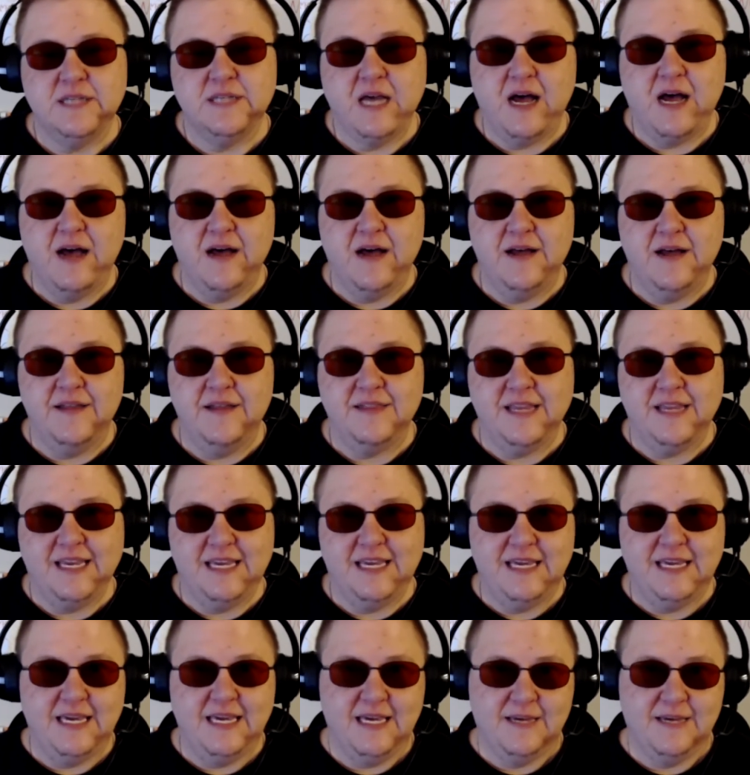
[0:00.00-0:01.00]
the
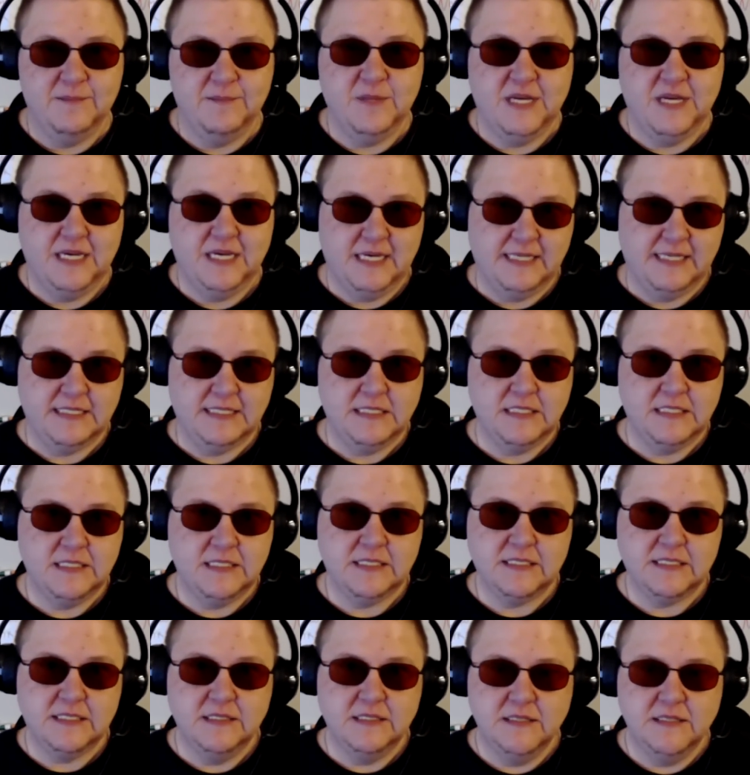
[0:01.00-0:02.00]
he, him,
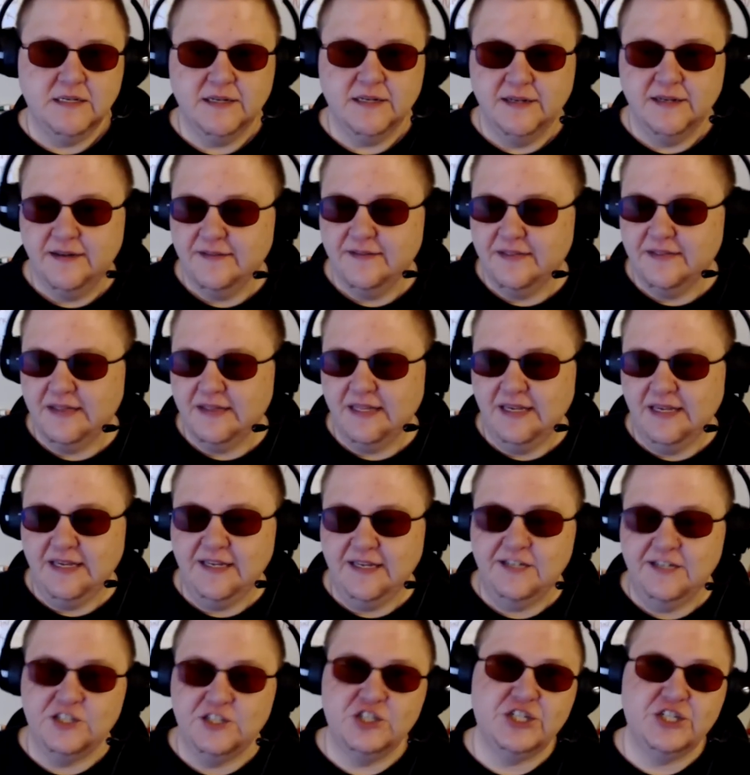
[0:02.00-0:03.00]
his,
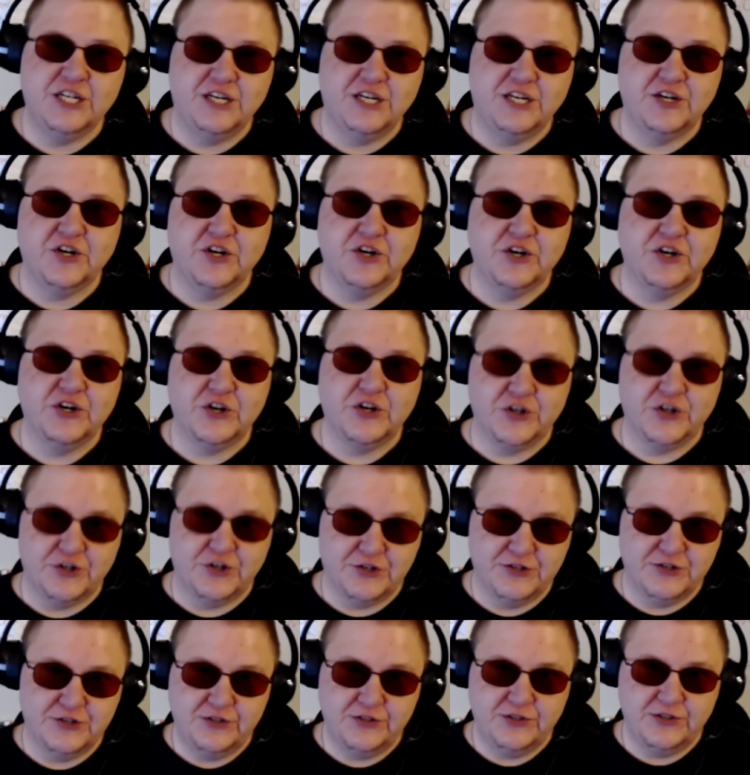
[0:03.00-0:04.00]
the she, her,
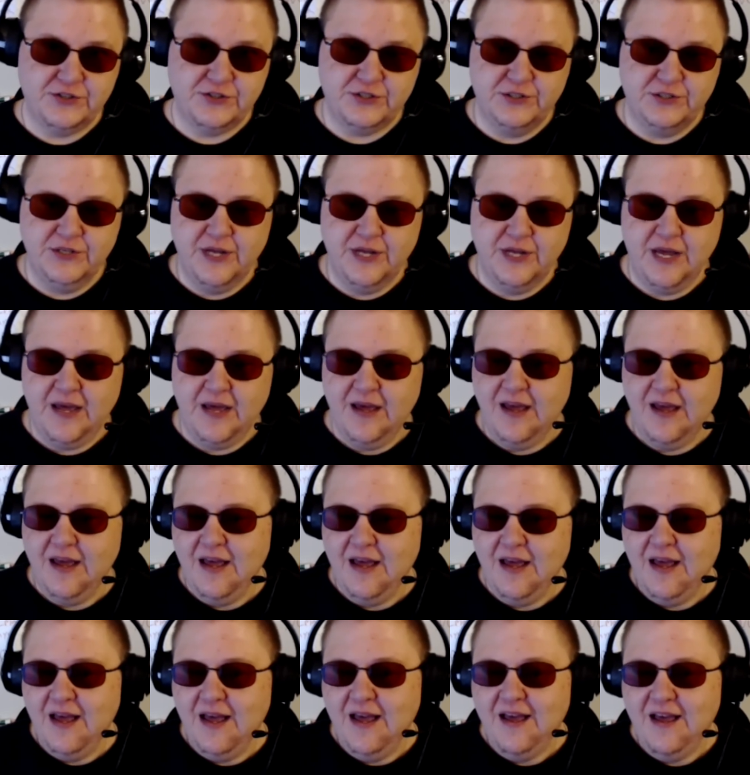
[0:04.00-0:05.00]
hers,
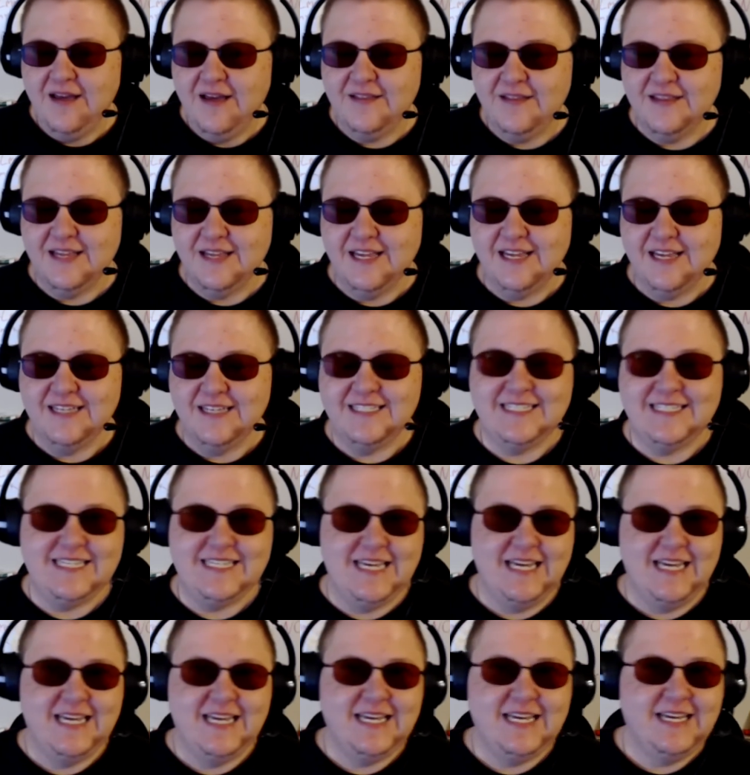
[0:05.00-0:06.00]
the
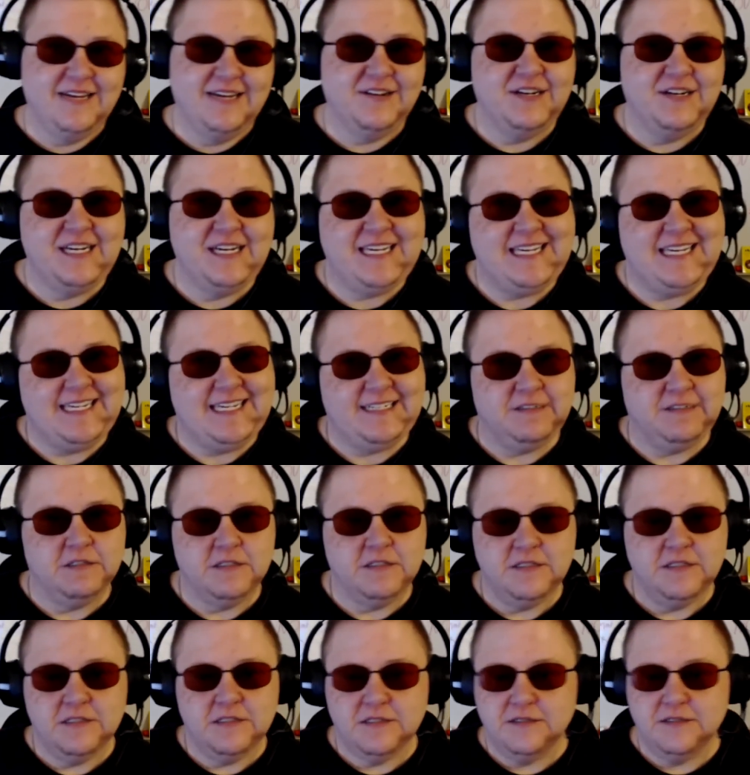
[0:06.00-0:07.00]
sie, here,
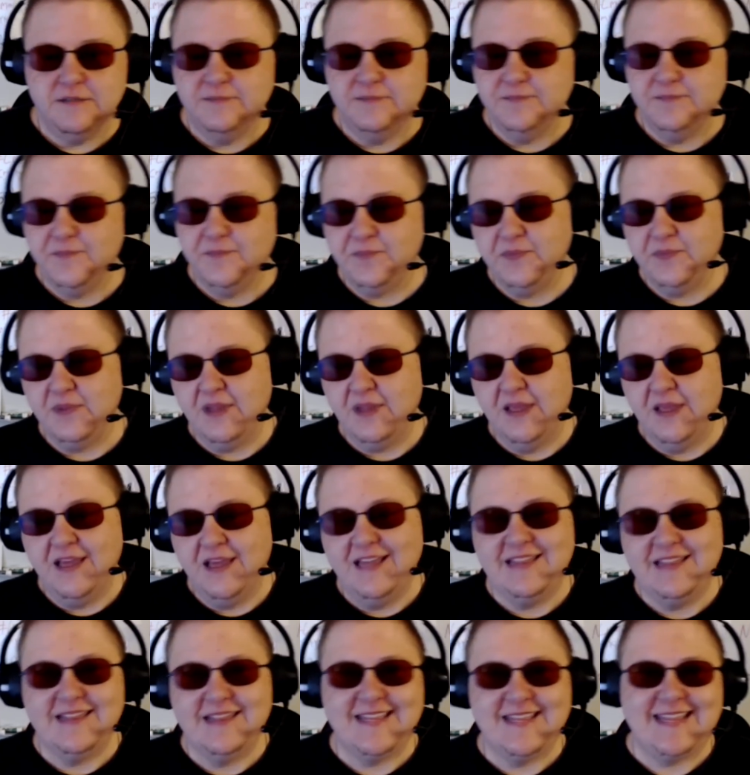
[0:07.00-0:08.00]
hers,
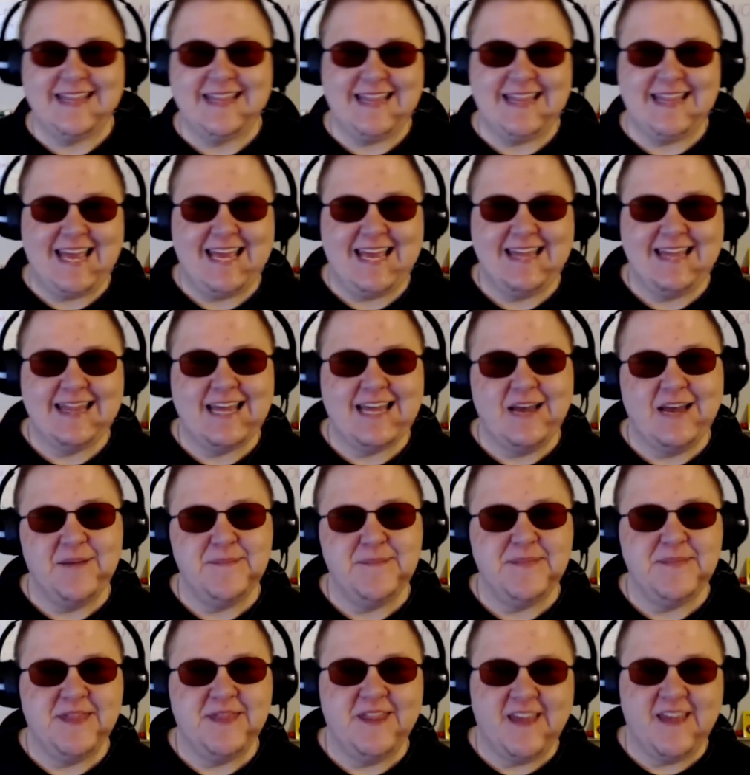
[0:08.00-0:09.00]
the they,
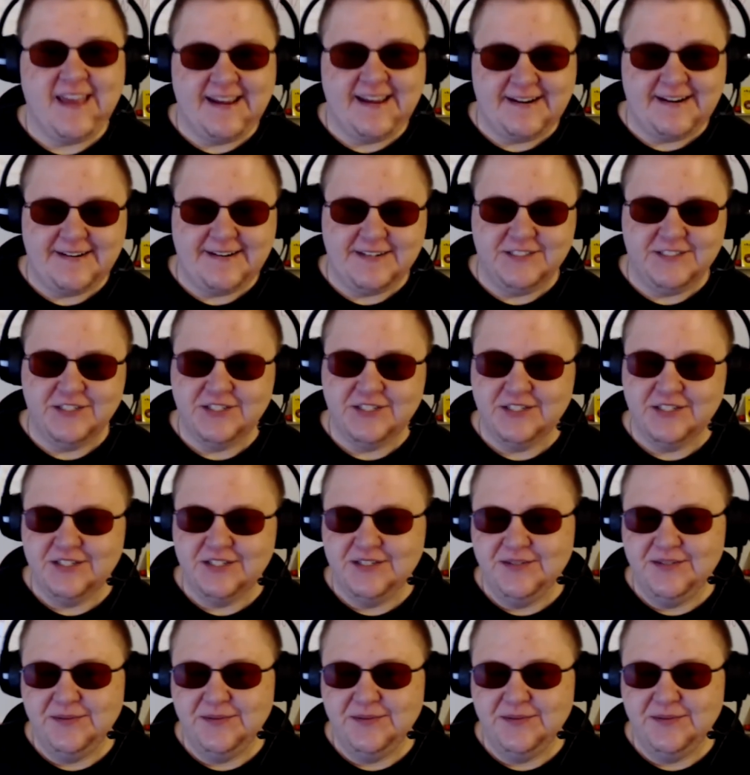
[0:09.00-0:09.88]
them, theirs,